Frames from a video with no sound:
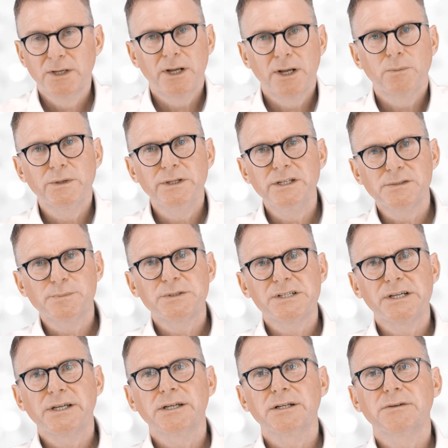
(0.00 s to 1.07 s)
Now, with these
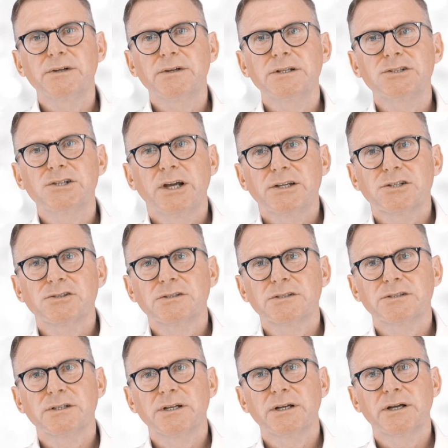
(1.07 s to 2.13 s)
particular
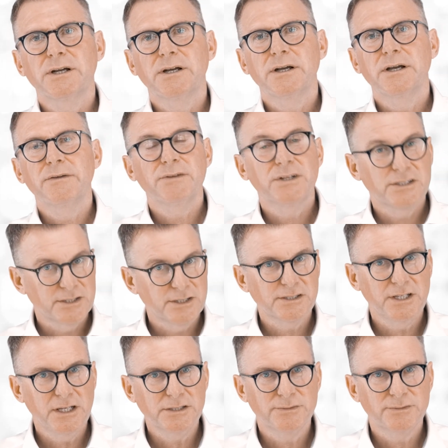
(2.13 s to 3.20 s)
injections, uh, if they're
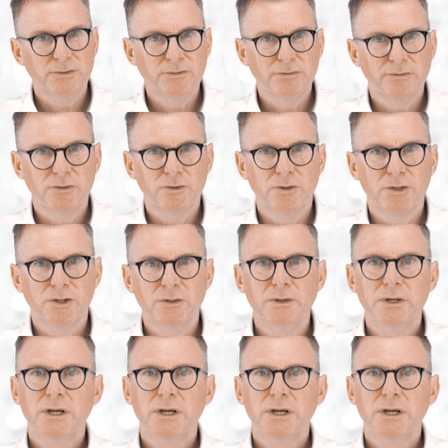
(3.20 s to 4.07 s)
successful for you,